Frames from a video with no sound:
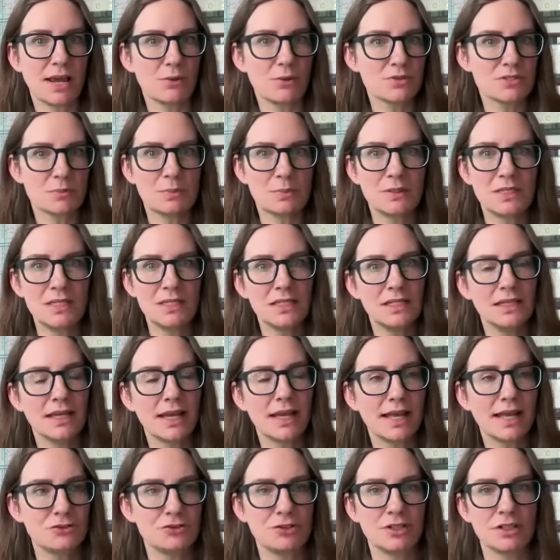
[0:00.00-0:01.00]
I was a
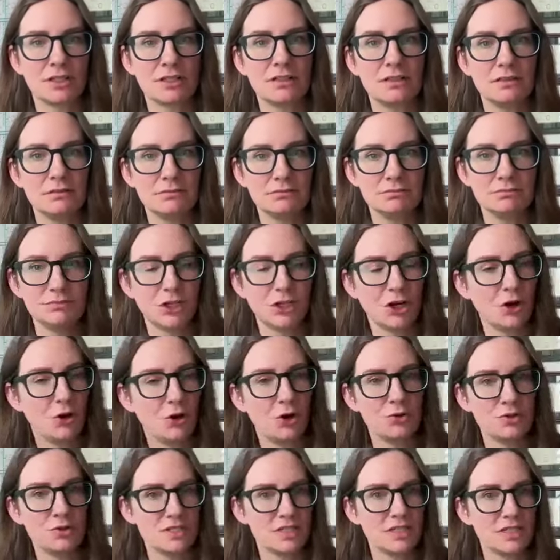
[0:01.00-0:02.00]
pediatric,
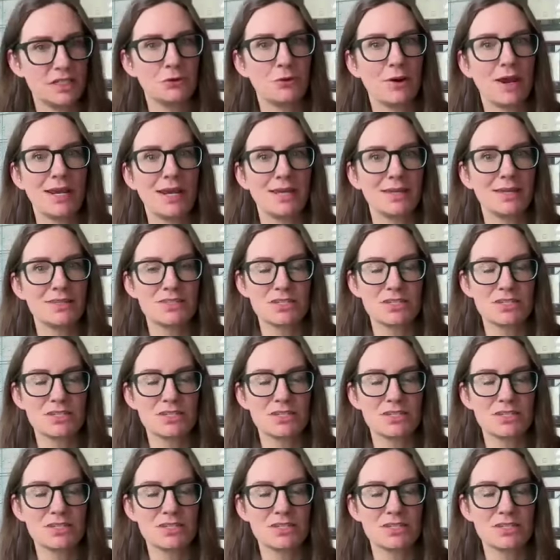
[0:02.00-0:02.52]
OT, right?